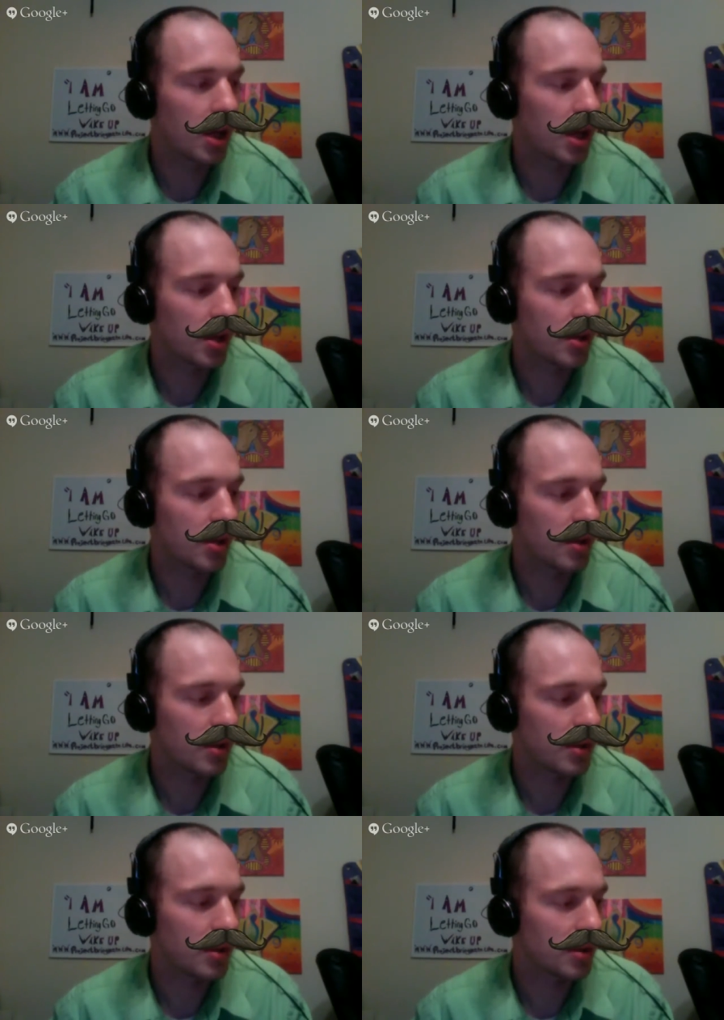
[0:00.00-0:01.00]
and
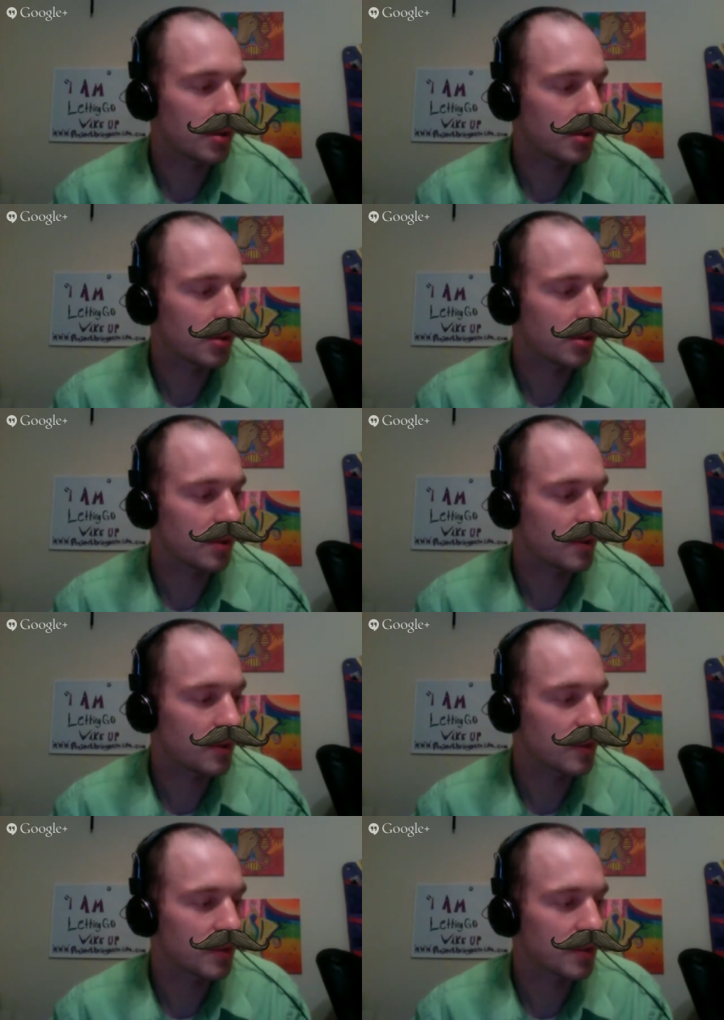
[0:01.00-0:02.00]
uh,
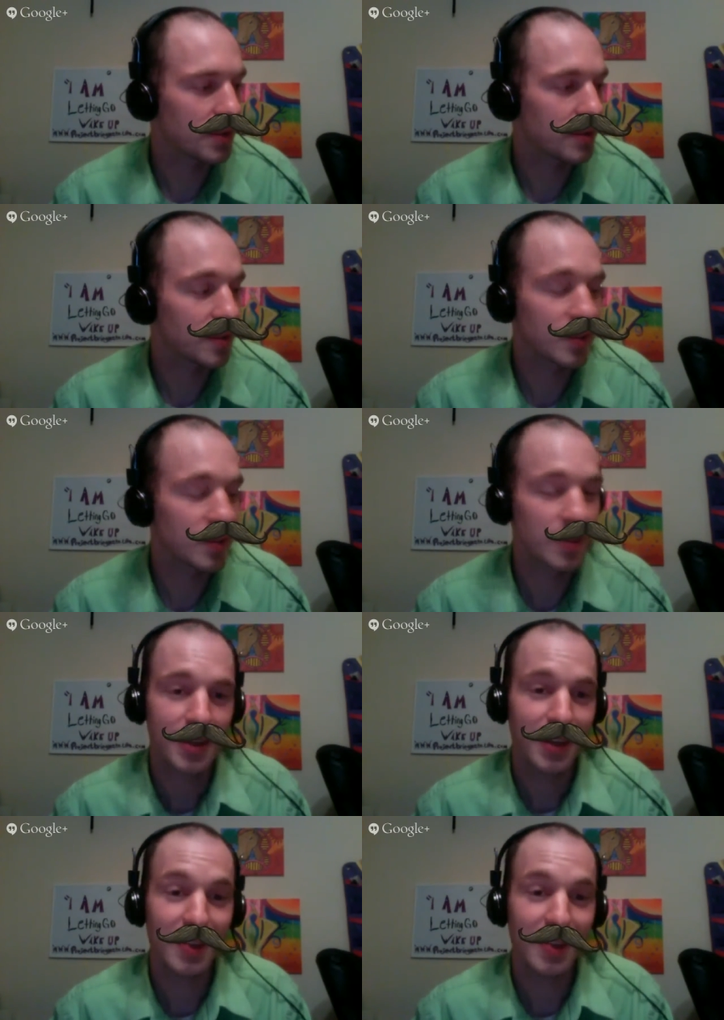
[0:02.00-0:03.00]
it's it's
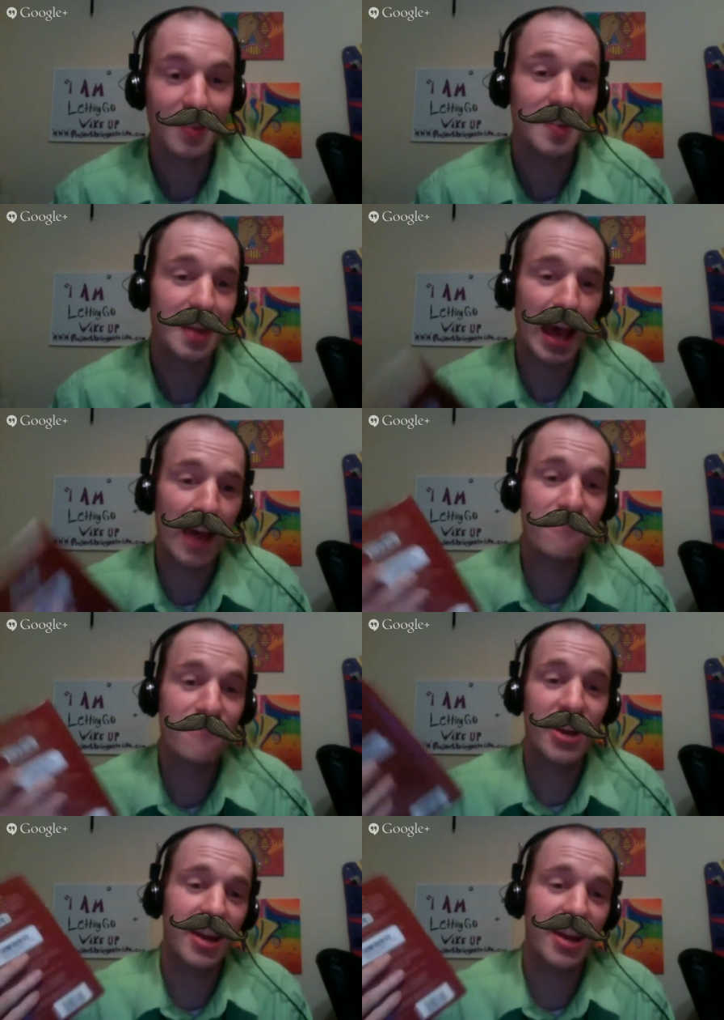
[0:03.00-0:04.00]
it's a
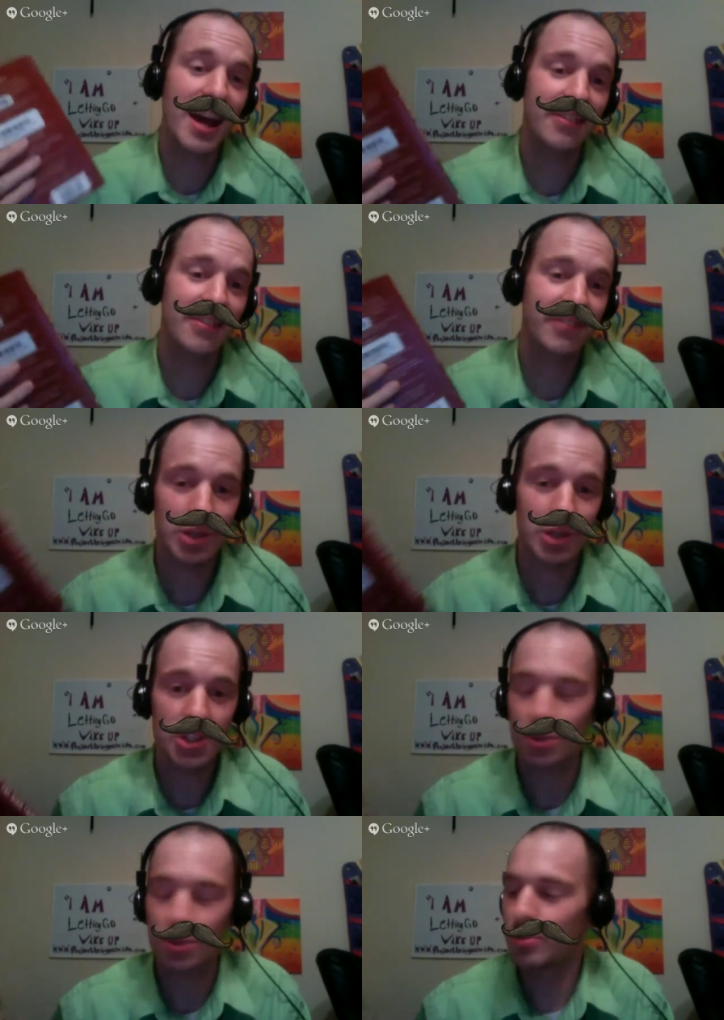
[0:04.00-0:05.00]
very high
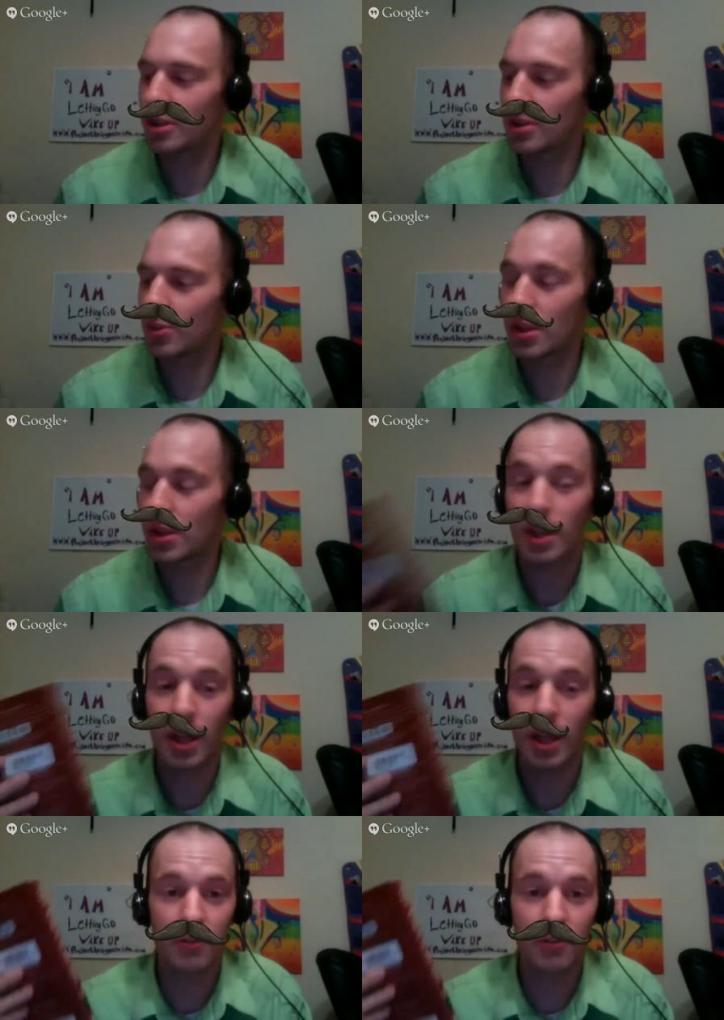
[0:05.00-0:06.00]
vibrational book with a lot
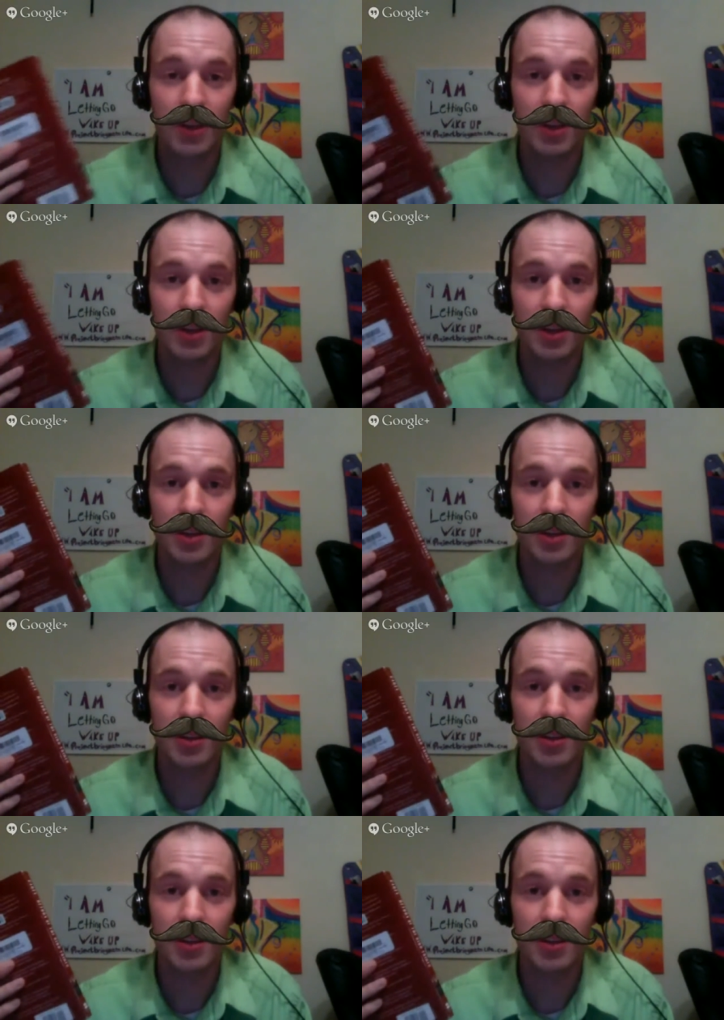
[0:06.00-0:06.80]
of very